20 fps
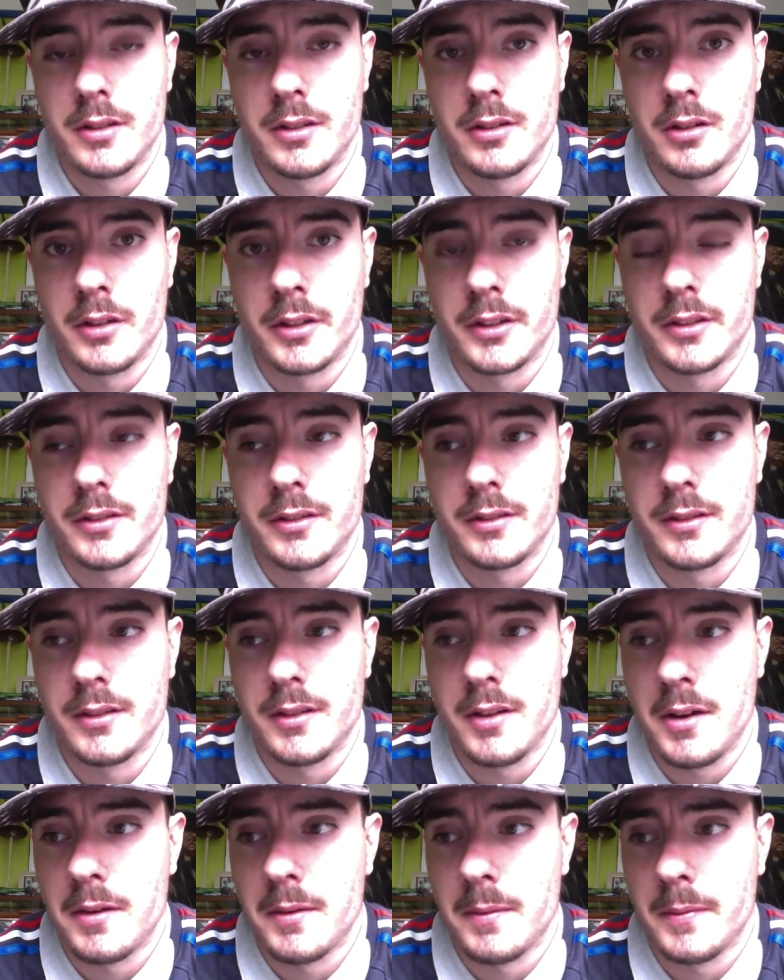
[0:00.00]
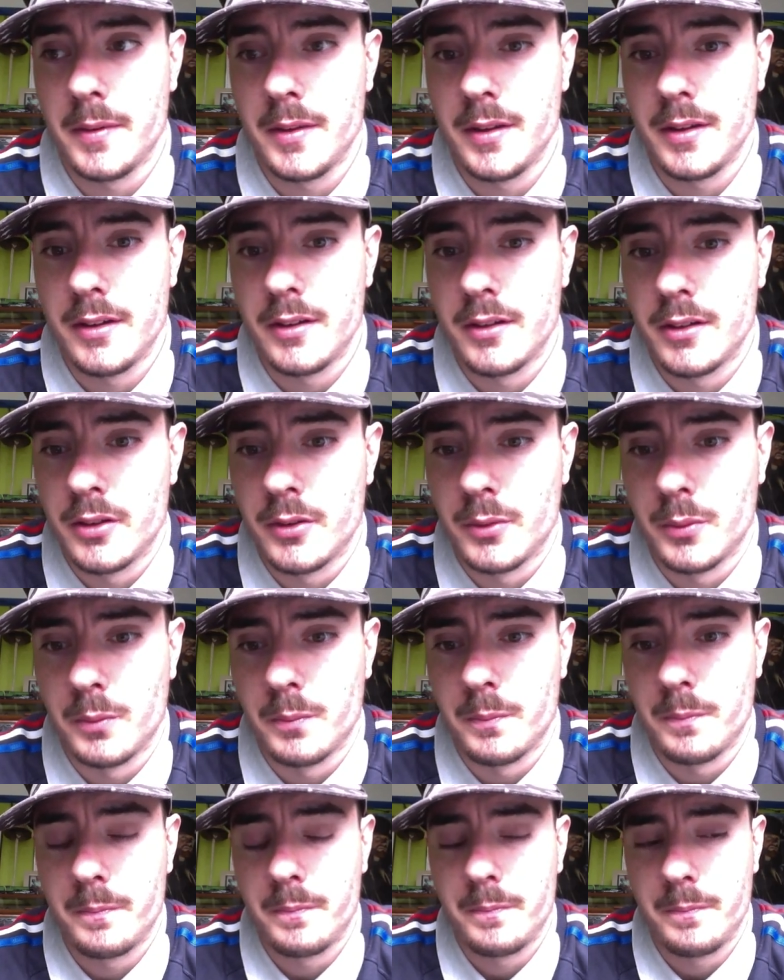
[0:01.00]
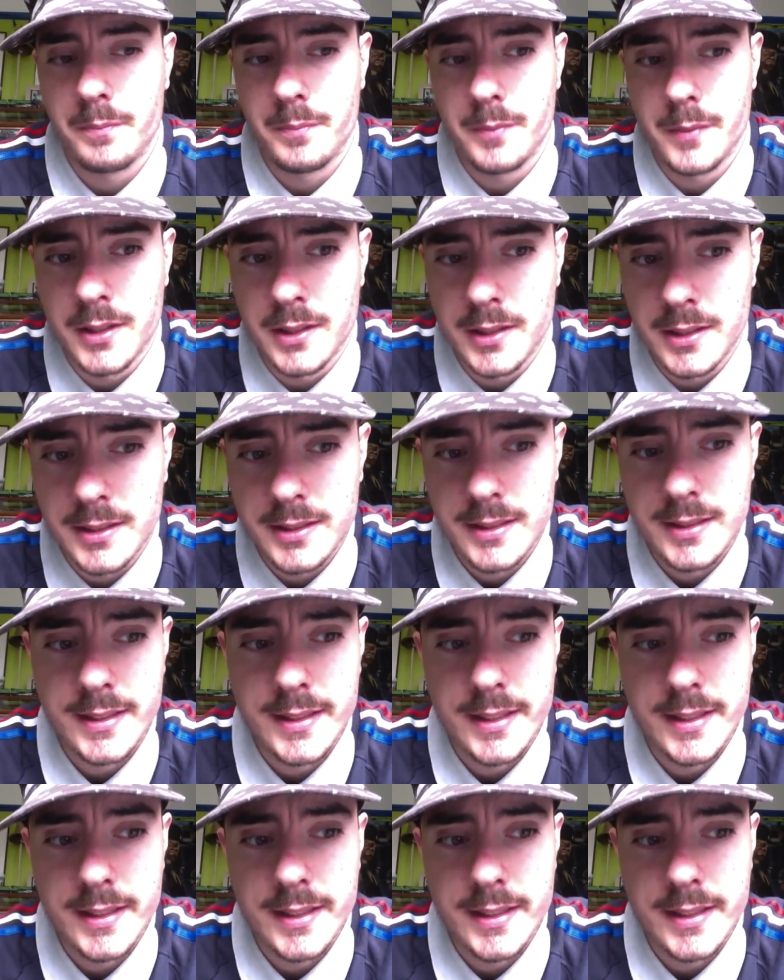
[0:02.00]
Like, uh, you know, ugh.